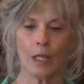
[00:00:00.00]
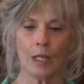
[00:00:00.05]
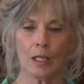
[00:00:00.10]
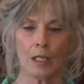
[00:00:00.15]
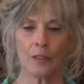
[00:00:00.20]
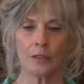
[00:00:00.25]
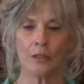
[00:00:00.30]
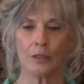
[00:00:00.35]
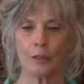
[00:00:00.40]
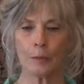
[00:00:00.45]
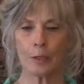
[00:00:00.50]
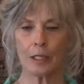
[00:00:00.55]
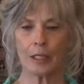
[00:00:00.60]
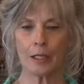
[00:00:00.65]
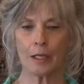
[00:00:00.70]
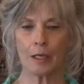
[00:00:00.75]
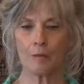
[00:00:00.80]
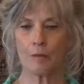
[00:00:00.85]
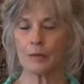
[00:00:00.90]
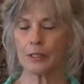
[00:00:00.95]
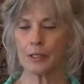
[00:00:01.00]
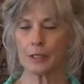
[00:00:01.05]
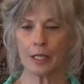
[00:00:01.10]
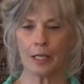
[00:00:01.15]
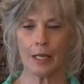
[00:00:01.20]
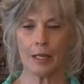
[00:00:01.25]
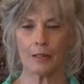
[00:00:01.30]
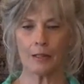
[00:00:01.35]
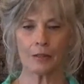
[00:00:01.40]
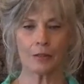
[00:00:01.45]
So that it becomes,
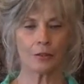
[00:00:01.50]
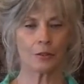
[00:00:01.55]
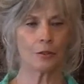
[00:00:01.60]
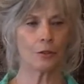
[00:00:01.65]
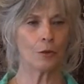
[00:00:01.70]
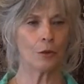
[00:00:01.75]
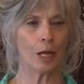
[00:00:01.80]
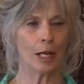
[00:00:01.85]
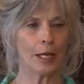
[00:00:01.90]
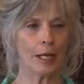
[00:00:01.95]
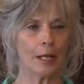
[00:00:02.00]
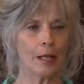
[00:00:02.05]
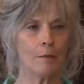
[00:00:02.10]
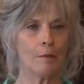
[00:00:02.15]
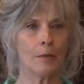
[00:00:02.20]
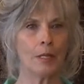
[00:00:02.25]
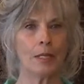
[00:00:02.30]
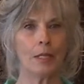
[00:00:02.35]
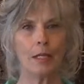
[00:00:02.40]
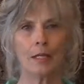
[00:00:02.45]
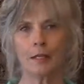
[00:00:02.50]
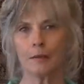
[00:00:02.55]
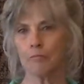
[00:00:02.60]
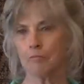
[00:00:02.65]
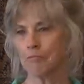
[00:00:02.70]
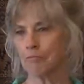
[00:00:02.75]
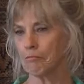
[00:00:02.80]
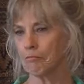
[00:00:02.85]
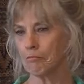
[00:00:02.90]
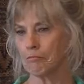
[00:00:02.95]
yeah, this is who I am.
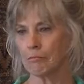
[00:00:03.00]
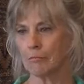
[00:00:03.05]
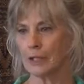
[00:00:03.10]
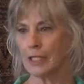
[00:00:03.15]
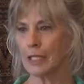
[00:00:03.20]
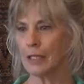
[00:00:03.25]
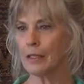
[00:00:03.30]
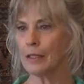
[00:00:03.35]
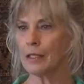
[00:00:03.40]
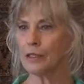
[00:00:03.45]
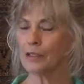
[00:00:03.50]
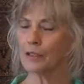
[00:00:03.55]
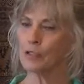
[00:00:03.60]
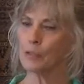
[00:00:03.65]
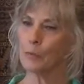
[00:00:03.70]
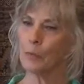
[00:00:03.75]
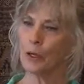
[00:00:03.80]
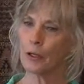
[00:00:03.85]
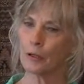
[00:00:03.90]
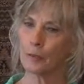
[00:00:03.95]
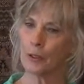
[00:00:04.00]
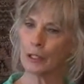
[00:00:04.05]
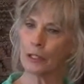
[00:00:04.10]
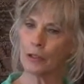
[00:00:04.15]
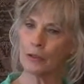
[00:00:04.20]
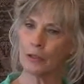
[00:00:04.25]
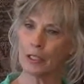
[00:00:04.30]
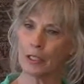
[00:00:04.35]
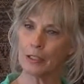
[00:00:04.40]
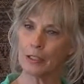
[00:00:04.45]
And this is the part of me
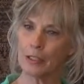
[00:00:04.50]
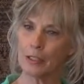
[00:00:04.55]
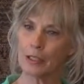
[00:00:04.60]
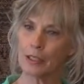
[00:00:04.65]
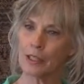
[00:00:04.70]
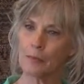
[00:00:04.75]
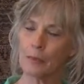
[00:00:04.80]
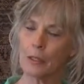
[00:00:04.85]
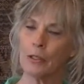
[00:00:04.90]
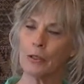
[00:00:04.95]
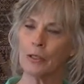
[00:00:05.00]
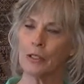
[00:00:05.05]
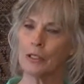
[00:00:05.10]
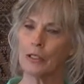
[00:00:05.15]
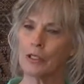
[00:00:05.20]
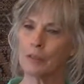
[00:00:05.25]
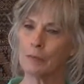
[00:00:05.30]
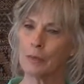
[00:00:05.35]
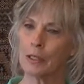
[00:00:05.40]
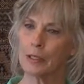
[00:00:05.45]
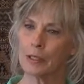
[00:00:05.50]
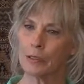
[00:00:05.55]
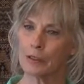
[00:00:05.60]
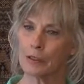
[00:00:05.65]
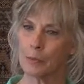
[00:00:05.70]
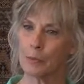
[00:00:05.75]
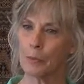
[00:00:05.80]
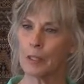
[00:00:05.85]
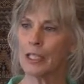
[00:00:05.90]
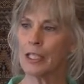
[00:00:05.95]
you get to experience, but there's
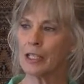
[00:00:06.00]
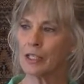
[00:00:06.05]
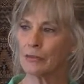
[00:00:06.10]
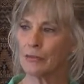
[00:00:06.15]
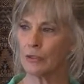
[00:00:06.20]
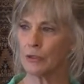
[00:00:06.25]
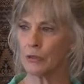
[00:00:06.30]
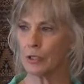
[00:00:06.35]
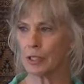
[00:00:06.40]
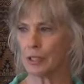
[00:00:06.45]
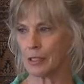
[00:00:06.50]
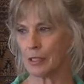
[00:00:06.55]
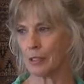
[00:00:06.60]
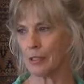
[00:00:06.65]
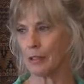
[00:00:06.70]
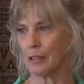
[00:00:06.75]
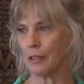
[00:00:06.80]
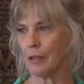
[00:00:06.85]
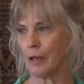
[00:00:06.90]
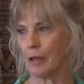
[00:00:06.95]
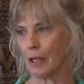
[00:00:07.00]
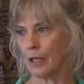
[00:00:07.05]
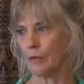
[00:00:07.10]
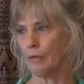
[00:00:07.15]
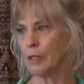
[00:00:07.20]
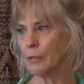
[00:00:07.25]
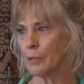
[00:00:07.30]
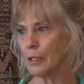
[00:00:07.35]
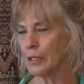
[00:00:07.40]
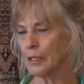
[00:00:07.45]
a peacefulness inside.
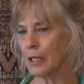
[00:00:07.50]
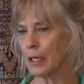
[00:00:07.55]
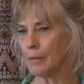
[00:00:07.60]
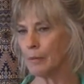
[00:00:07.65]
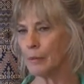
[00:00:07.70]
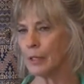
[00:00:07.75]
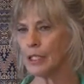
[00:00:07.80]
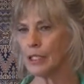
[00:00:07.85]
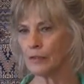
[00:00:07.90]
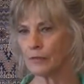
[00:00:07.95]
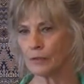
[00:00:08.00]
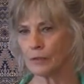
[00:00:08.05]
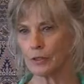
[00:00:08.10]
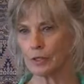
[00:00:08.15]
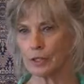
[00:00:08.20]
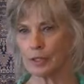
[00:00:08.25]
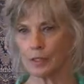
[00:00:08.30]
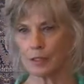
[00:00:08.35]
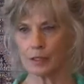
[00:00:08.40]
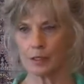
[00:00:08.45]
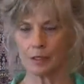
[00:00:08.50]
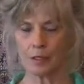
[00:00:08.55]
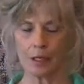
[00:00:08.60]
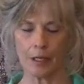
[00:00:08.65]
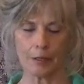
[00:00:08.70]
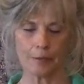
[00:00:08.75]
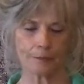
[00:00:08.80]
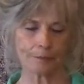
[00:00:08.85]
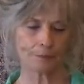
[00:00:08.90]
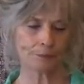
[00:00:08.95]
We want that peacefulness inside.